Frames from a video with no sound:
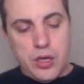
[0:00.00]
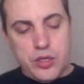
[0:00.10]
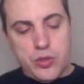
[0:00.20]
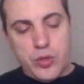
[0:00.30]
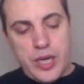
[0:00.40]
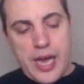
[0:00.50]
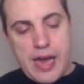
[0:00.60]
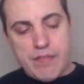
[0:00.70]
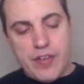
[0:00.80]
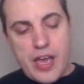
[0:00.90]
You can
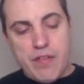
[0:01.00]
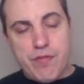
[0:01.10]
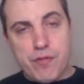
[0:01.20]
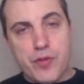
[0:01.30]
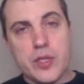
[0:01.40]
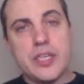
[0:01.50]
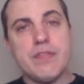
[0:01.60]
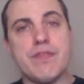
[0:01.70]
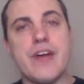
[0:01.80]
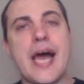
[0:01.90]
have a fully
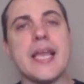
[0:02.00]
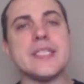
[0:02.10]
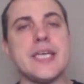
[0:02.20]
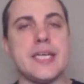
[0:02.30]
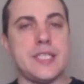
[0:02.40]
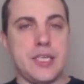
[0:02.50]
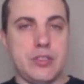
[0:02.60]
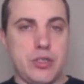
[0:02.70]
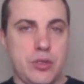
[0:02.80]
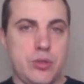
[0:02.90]

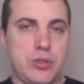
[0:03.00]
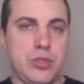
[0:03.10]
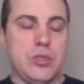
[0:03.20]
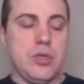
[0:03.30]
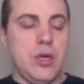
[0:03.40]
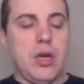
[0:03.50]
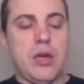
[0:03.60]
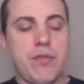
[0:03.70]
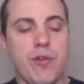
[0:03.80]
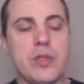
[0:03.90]
validating node.
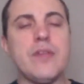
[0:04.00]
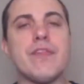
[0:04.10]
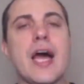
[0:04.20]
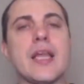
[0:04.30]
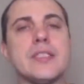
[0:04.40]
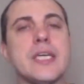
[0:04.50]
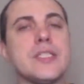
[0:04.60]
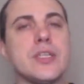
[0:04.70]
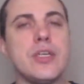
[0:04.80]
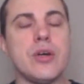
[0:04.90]
And a fully
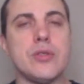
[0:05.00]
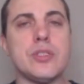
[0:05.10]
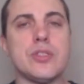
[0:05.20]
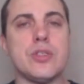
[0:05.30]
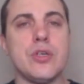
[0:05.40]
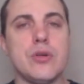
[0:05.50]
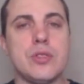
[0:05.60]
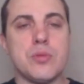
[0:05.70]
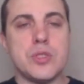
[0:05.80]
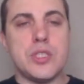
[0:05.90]
validating node is a node
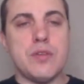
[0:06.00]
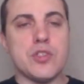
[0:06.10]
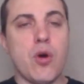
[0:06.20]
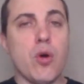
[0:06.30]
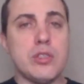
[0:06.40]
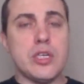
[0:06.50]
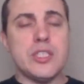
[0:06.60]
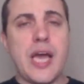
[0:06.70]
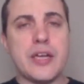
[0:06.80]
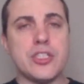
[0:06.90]
that receives all
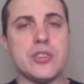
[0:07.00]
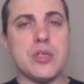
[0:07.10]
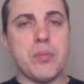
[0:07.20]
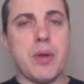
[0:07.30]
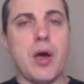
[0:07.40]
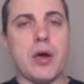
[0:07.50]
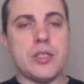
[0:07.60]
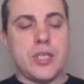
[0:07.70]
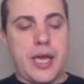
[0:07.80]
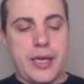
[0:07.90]
transactions and
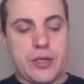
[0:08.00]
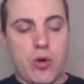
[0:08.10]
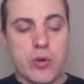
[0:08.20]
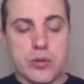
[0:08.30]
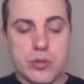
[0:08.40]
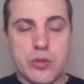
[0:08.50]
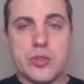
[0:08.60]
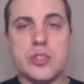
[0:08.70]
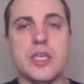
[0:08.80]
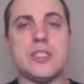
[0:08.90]
blocks and
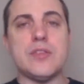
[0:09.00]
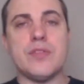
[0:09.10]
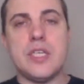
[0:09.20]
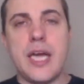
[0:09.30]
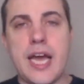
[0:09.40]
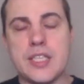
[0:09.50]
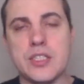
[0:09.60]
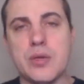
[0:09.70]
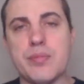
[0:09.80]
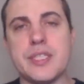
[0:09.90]
authoritatively
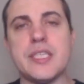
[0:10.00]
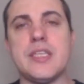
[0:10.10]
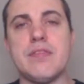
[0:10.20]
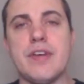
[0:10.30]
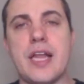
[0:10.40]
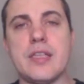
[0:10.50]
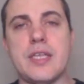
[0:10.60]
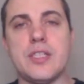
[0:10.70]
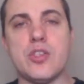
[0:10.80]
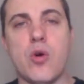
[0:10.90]
and completely
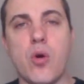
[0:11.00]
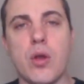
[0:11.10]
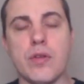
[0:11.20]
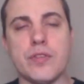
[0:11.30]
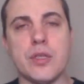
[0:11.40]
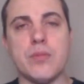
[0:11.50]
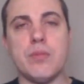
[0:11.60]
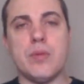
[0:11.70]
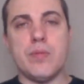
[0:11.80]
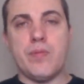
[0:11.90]
validates all of
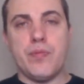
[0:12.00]
them